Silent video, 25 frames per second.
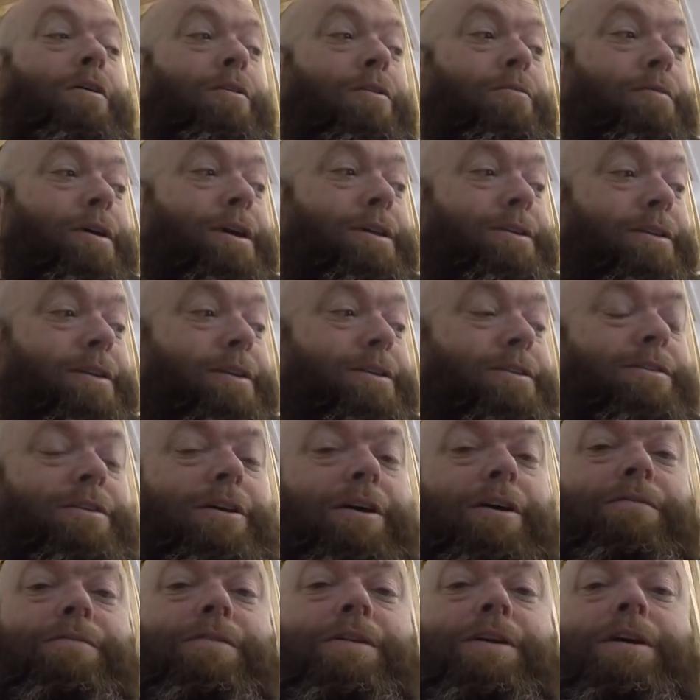the rest of this
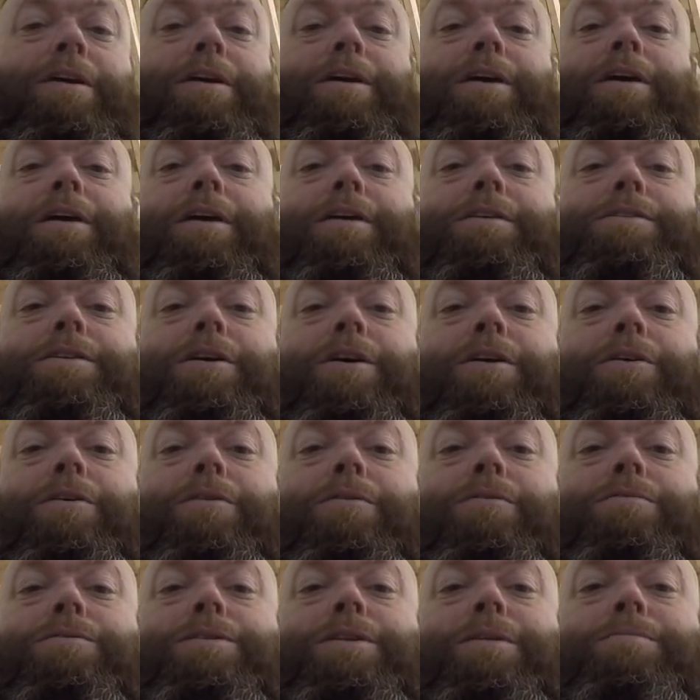stuff.
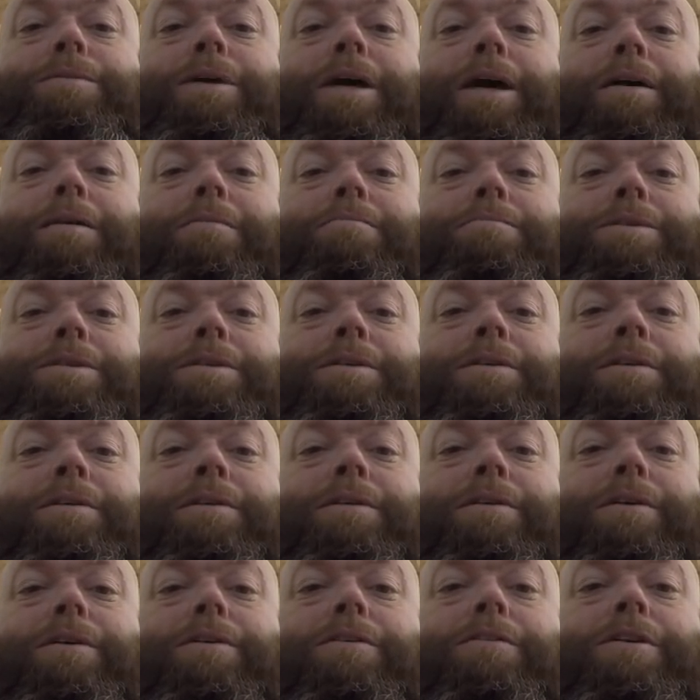So sometimes
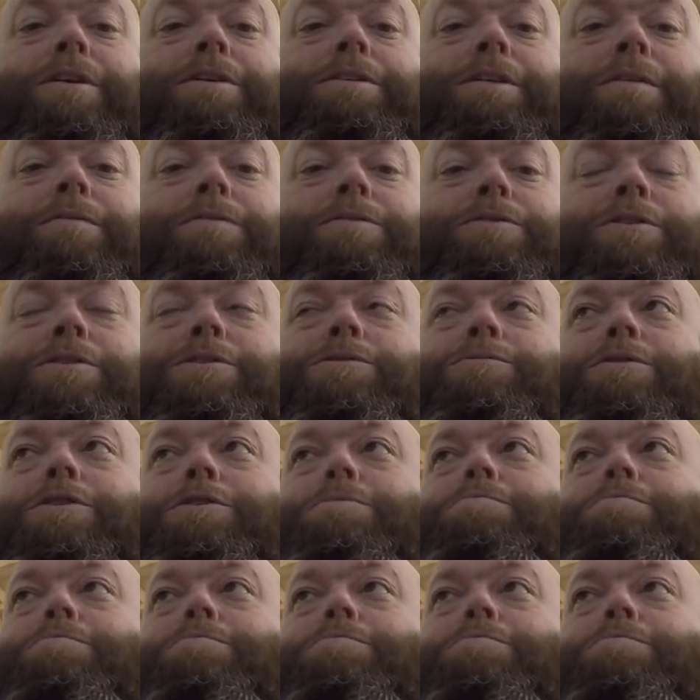you just have to choose what's